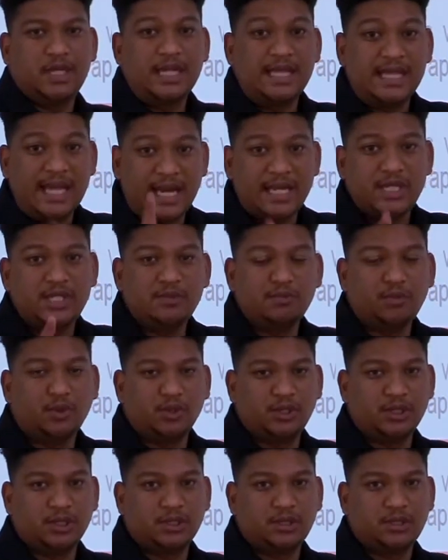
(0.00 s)
That is
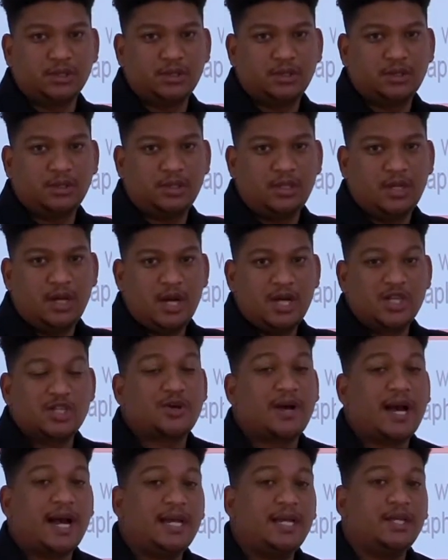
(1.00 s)
important.
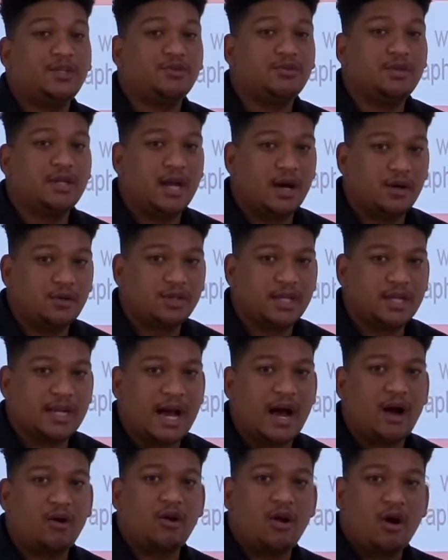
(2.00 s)
So I need to know then
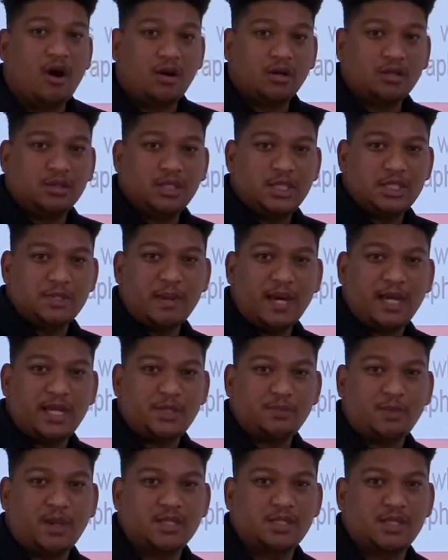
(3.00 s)
how long is my
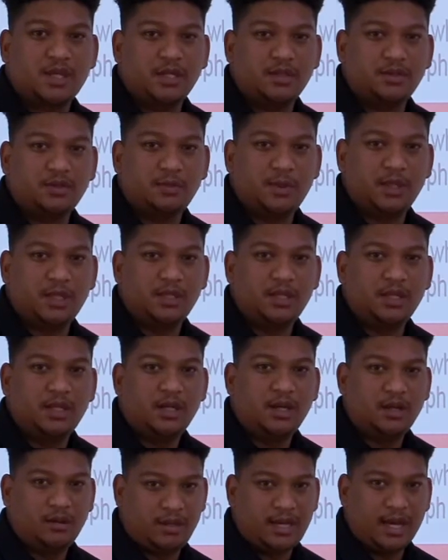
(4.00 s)
response going to be.
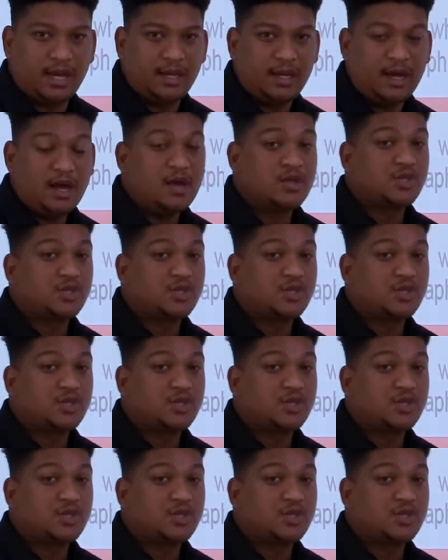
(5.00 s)
Okay?